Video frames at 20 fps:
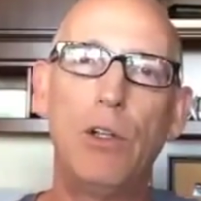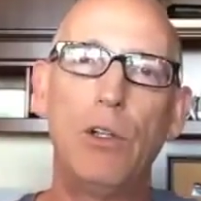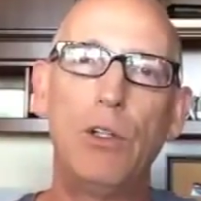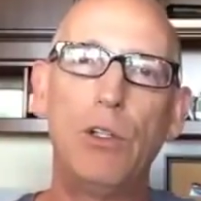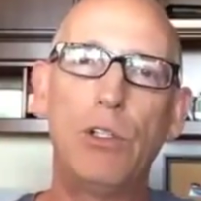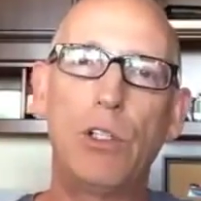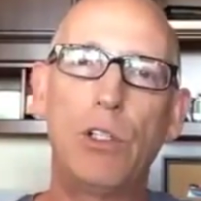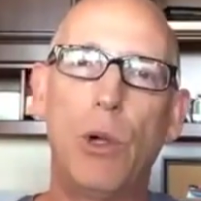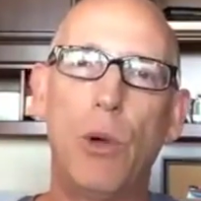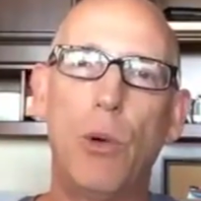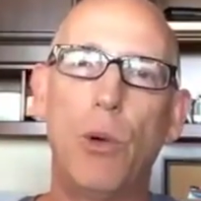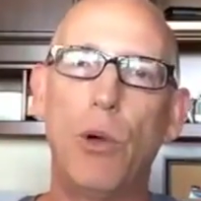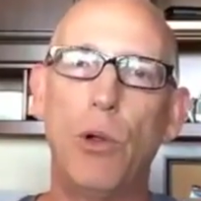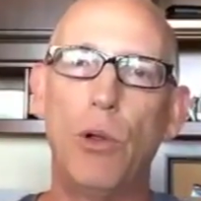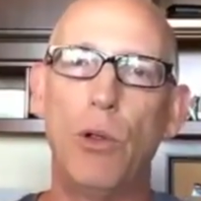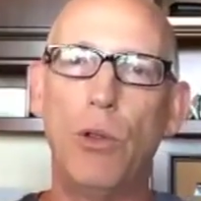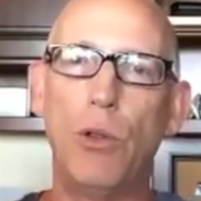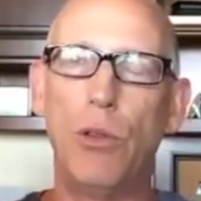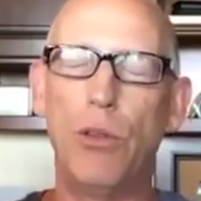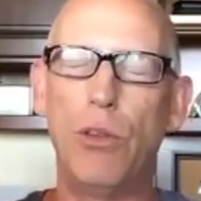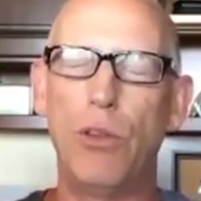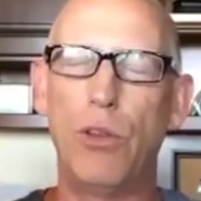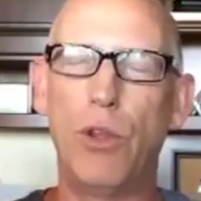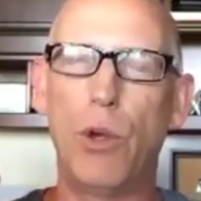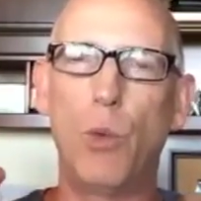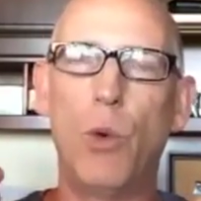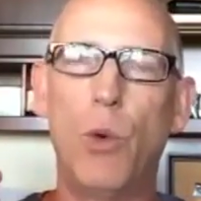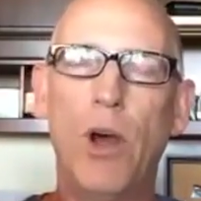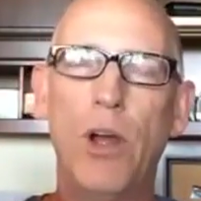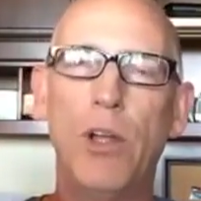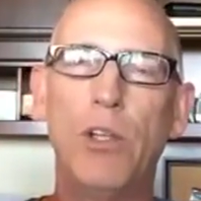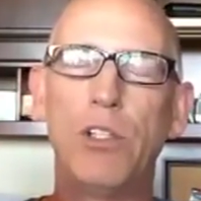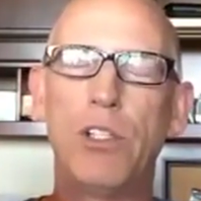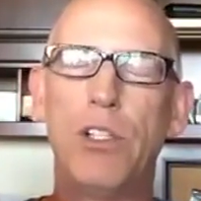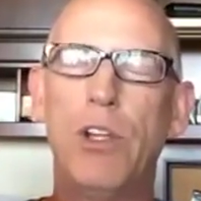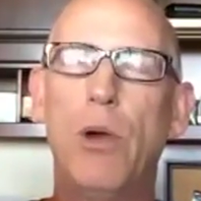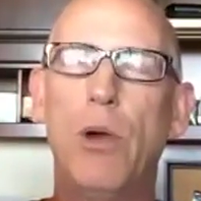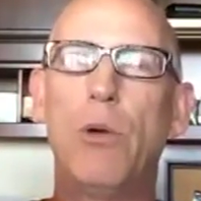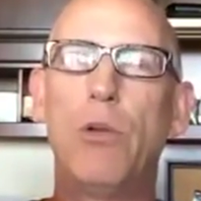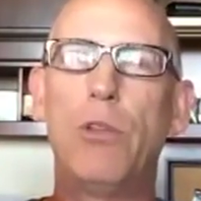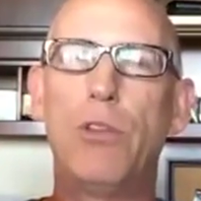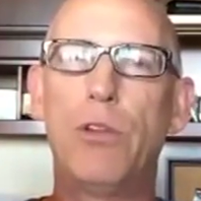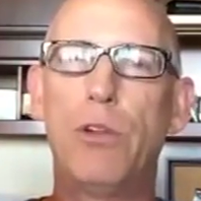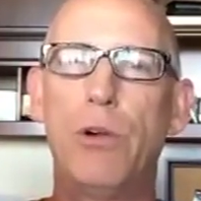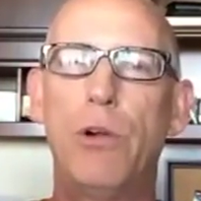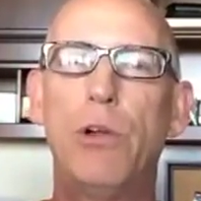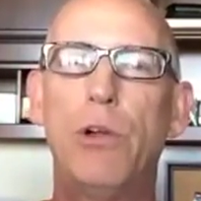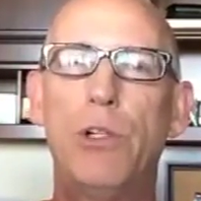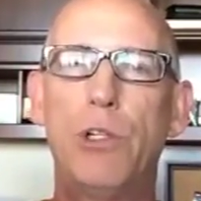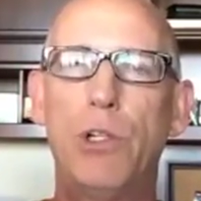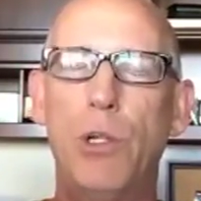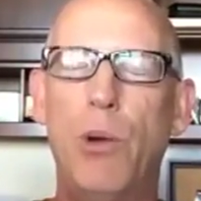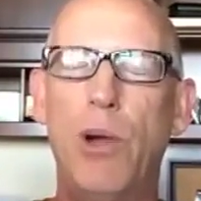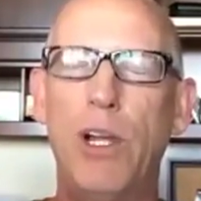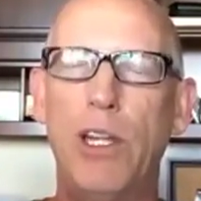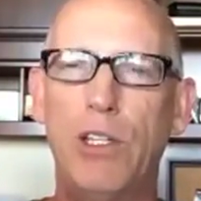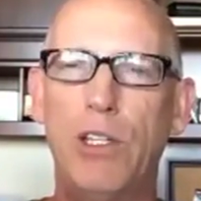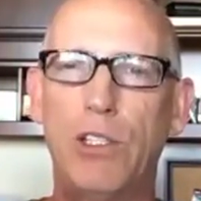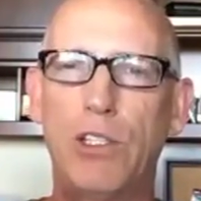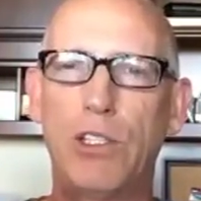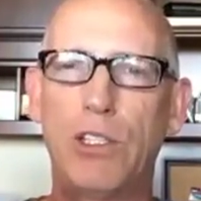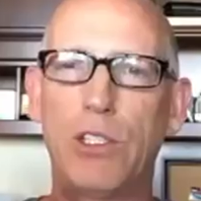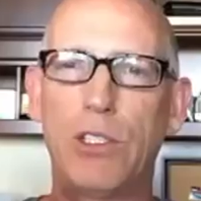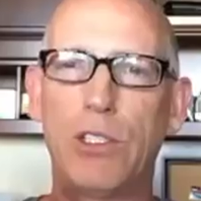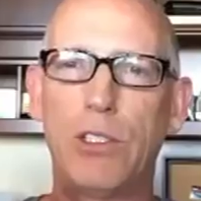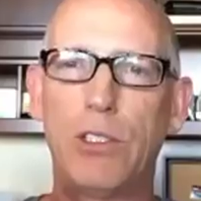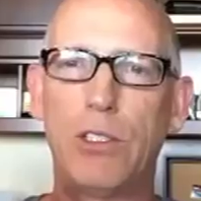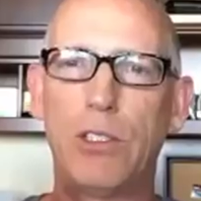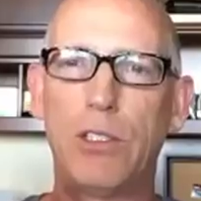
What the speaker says: So there was no third choice.